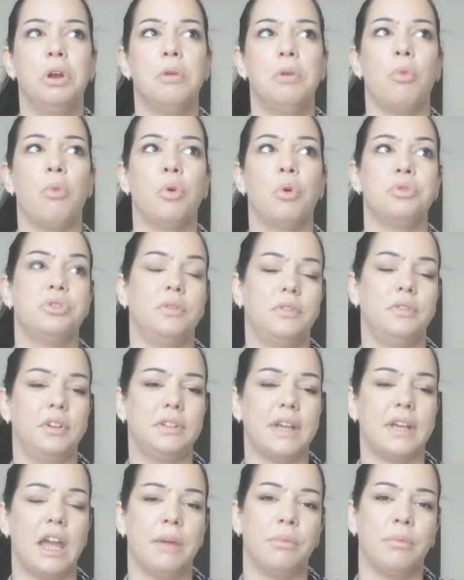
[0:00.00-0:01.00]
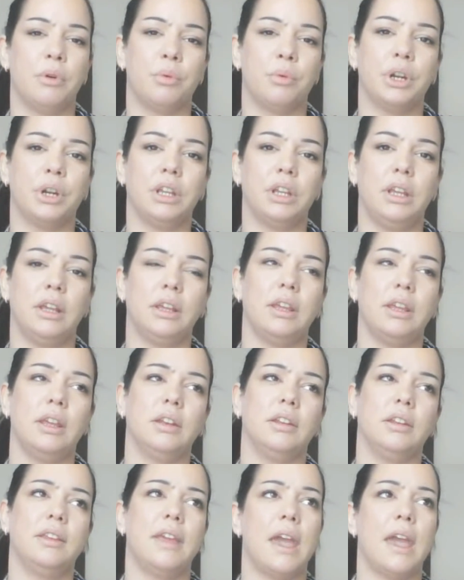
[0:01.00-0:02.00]
Most of the time I'm working
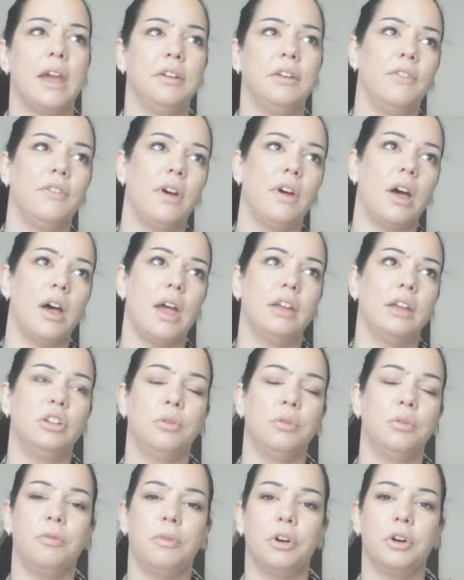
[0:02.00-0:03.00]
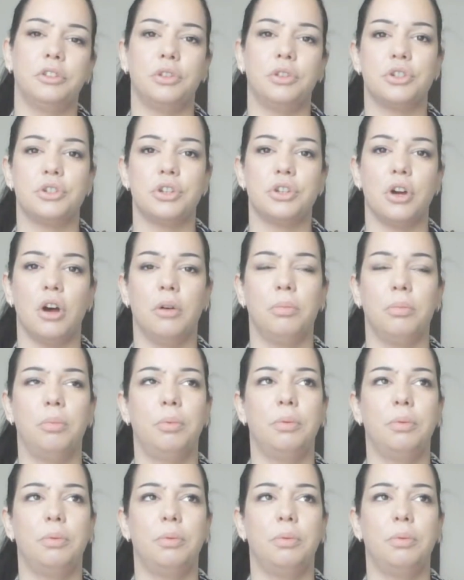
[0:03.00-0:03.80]
in Canva, Adobe Photoshop,